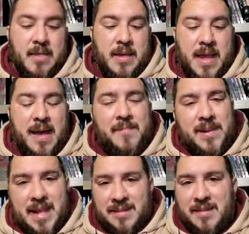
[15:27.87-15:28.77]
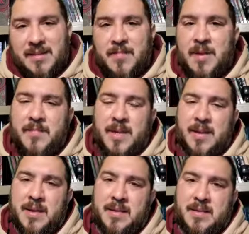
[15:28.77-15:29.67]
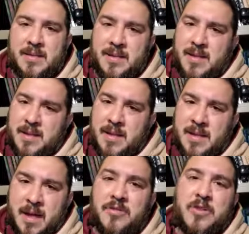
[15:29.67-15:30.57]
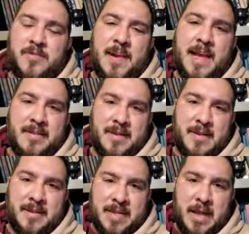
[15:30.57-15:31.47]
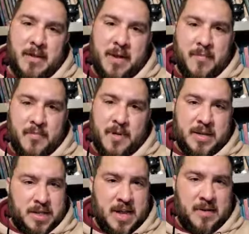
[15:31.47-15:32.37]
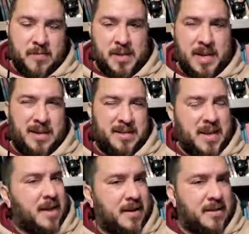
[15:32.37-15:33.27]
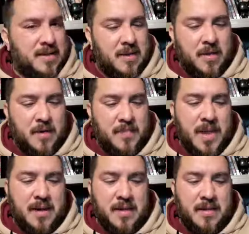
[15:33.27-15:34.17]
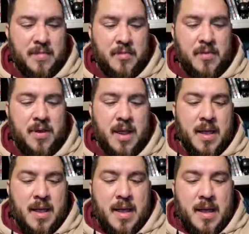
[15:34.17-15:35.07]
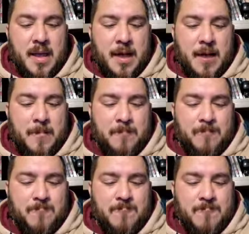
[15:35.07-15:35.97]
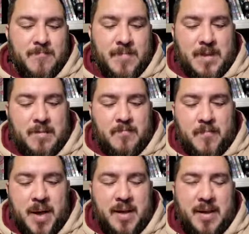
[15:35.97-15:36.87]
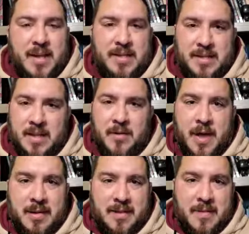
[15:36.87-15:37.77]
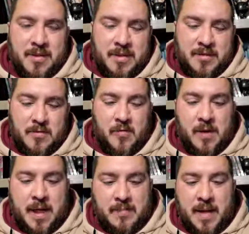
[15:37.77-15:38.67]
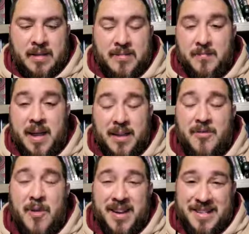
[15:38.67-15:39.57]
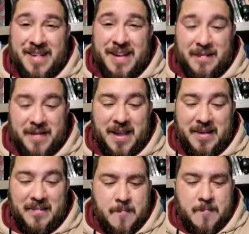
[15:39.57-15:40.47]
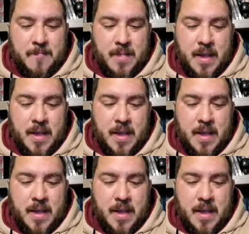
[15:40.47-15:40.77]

The gap lessens a bit because the Eldritch Blast does scale up, whereas Shadow Blade is not going to scale up yet at that point. Um, but it still outdamages a Warlock by, by quite a significant amount.